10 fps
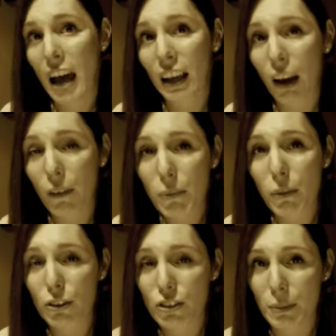Go and
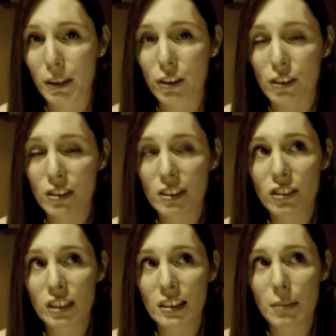watch her because
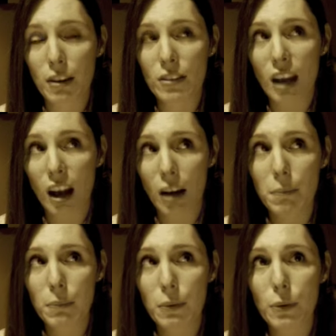she's the most
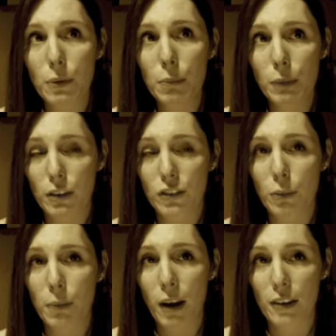humble,
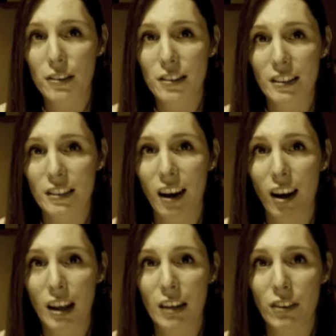beautiful person that
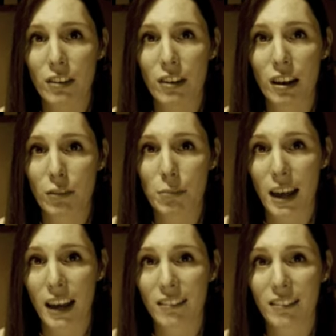I ever have
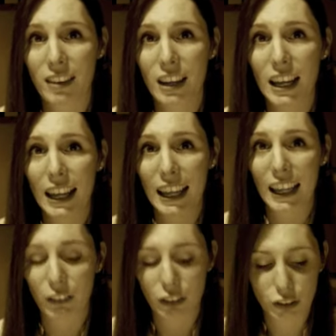met
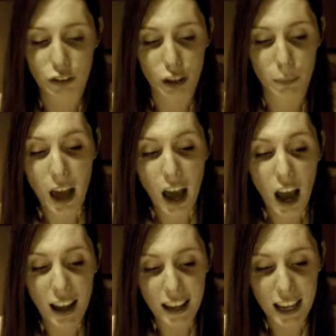here on YouTube.
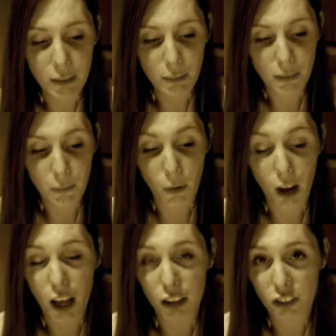Her name, well,
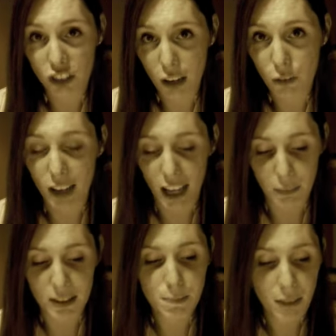her channel
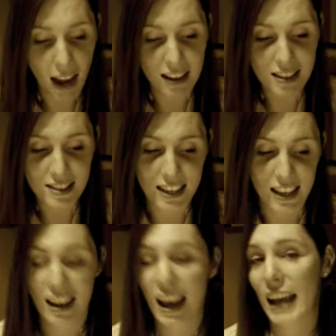name is
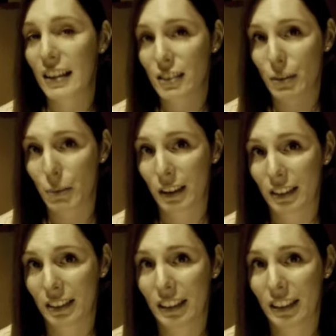Panacea81.